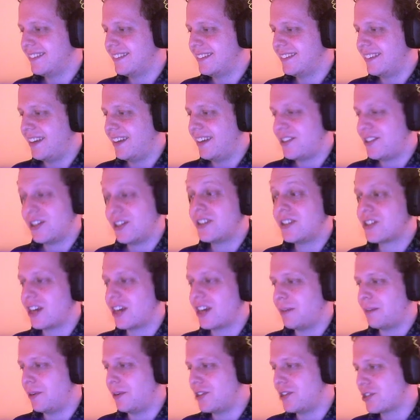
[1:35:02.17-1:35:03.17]
It should show
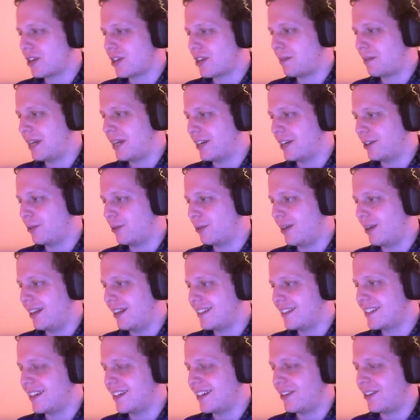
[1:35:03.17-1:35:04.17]
up on stream here as well,
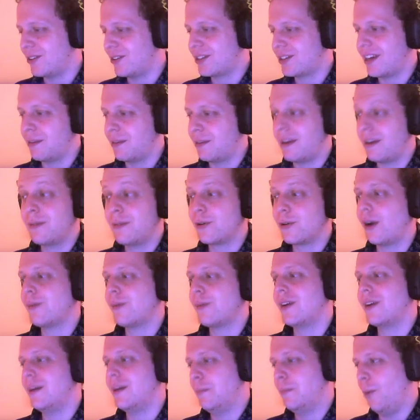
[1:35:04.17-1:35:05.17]
so it's going to be
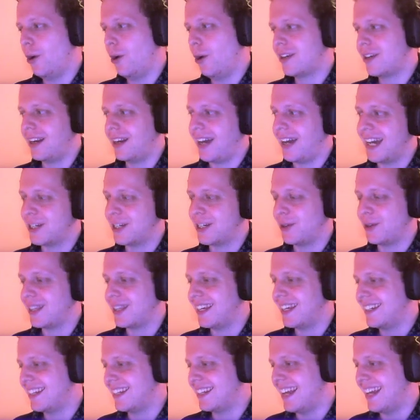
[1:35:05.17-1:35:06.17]
forever immortalized on the
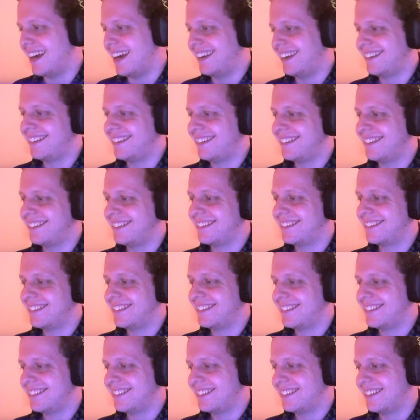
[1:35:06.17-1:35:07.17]
internet.
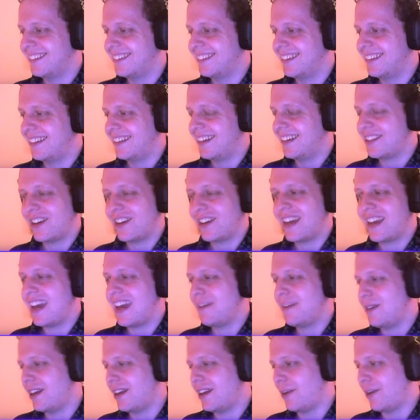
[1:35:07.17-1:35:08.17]
It's okay
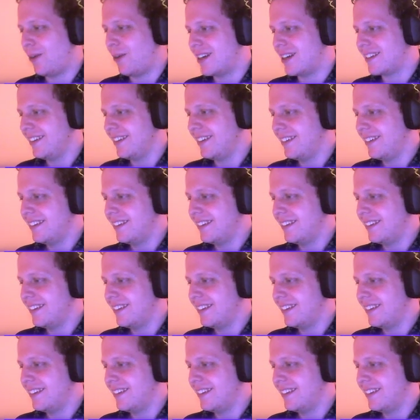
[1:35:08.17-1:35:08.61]
if you don't want to.